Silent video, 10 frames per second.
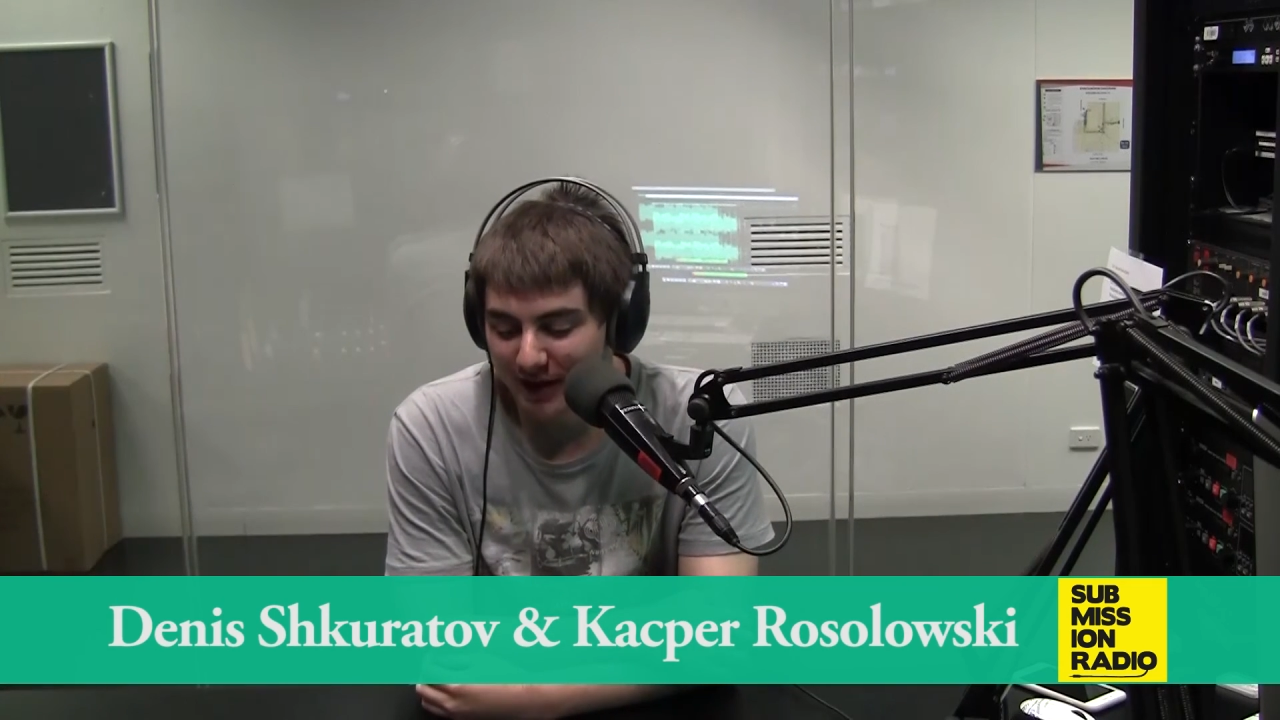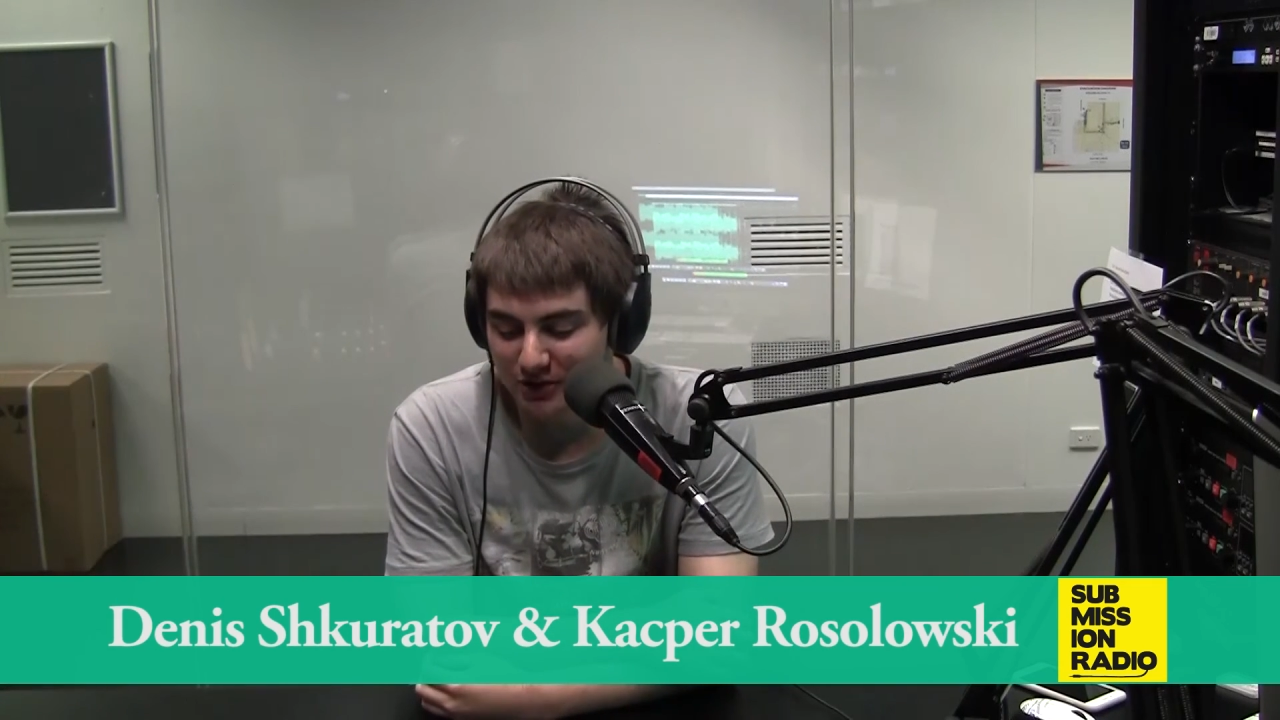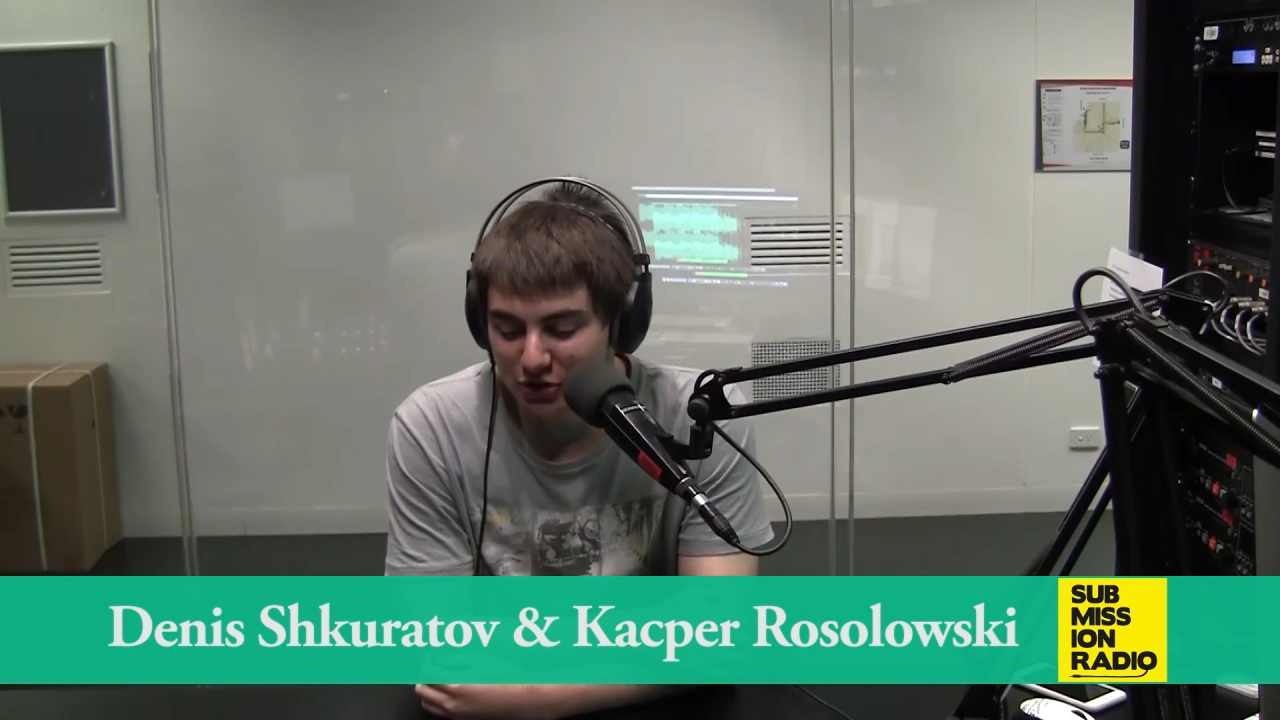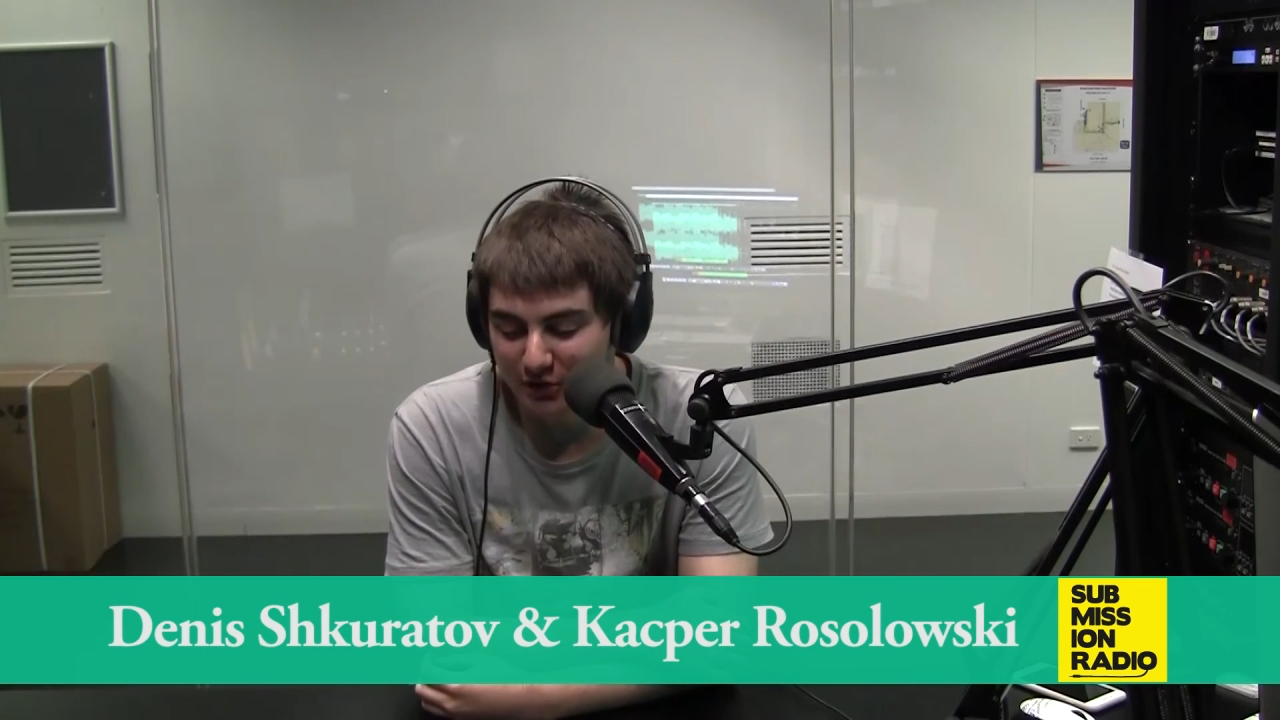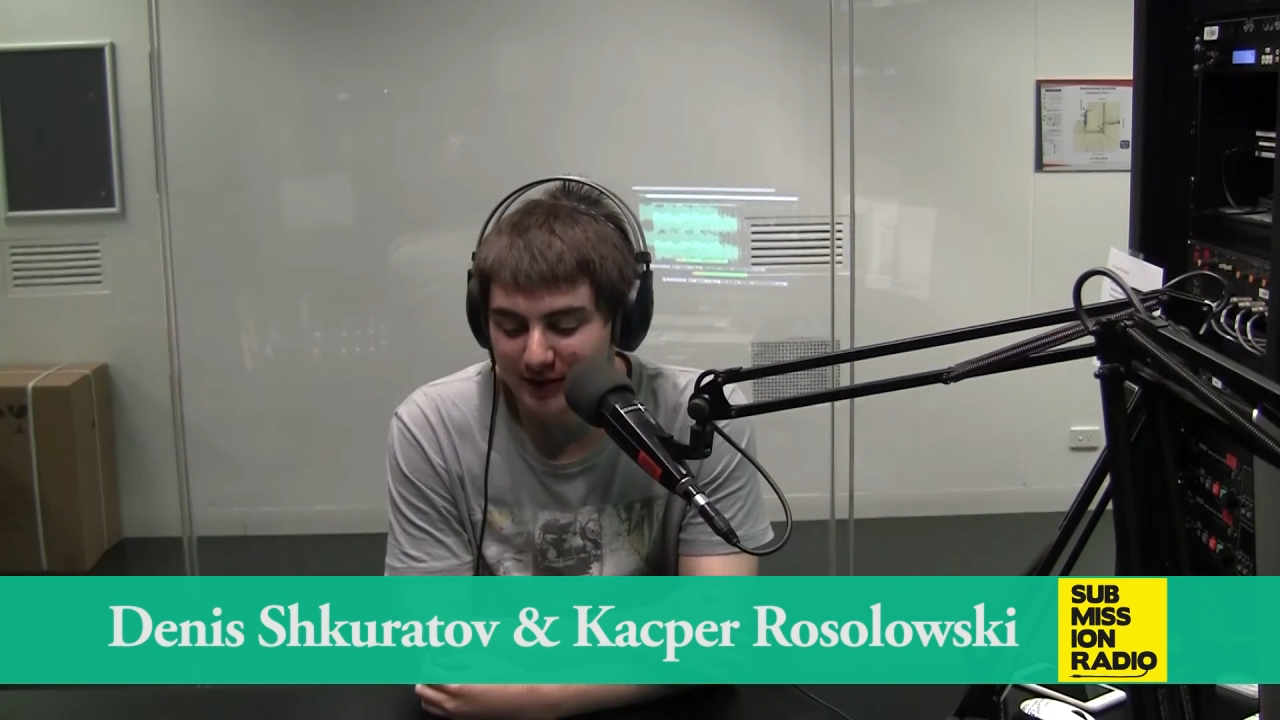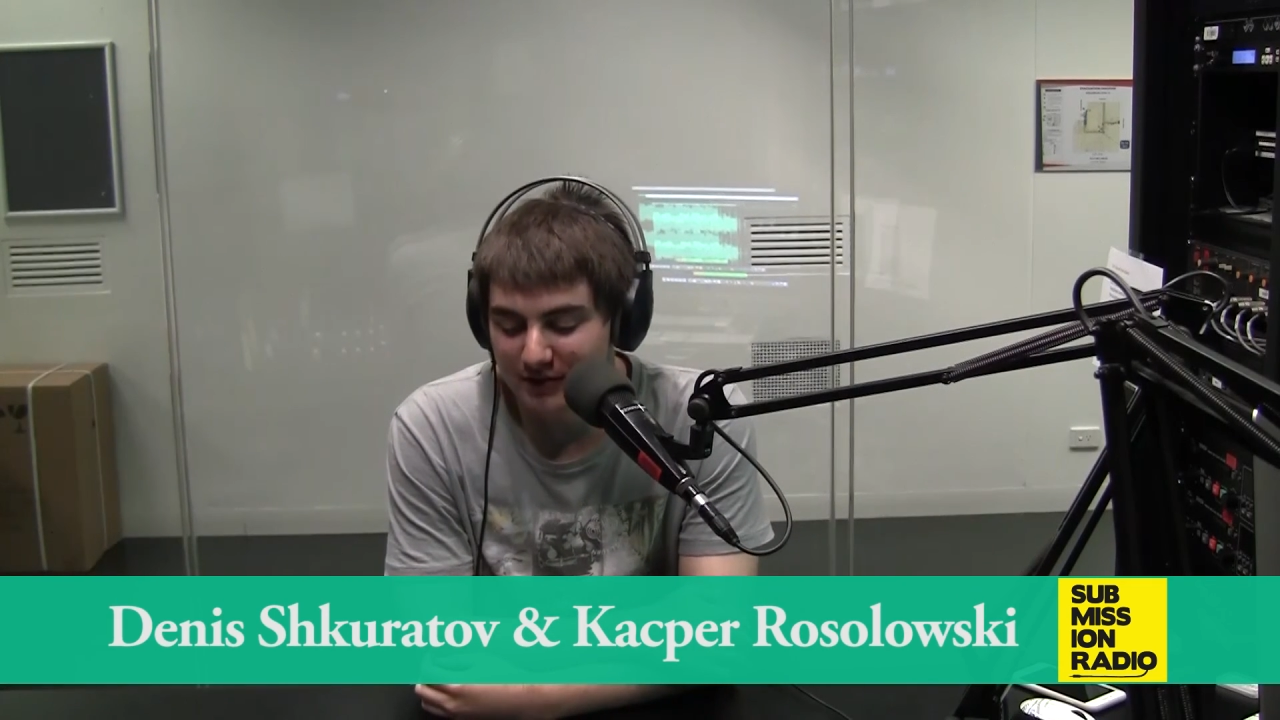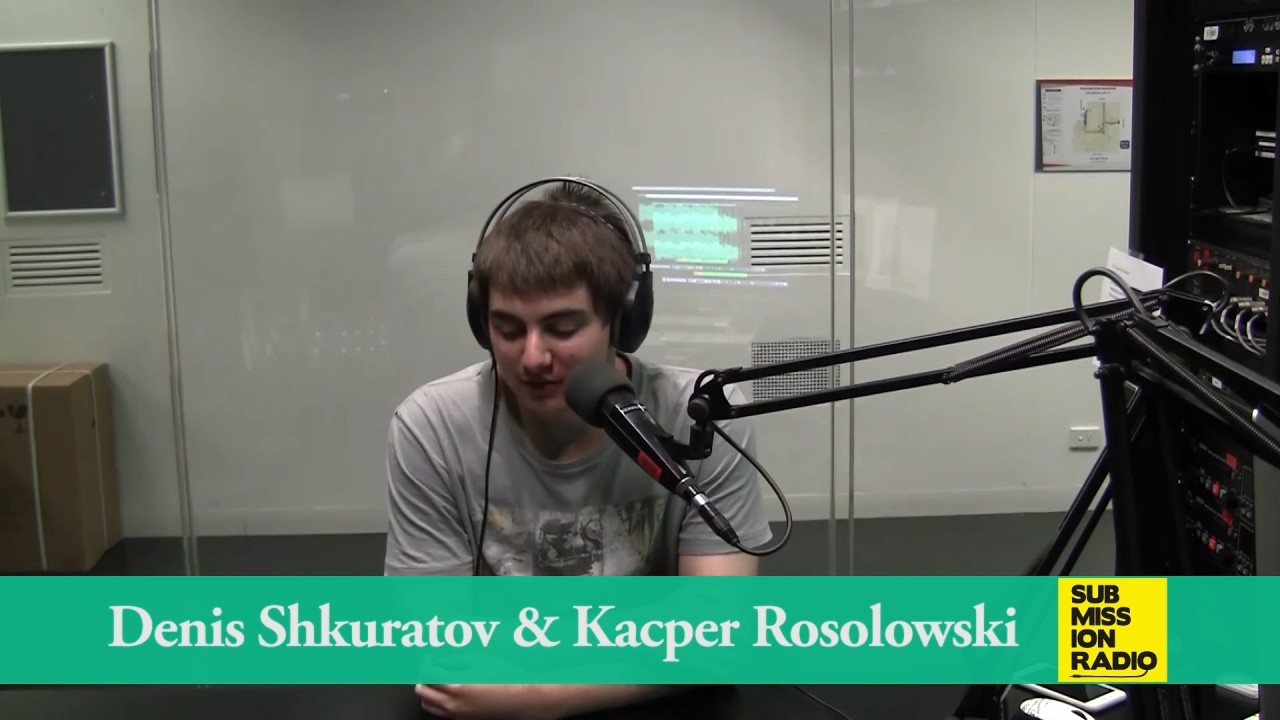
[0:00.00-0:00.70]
and during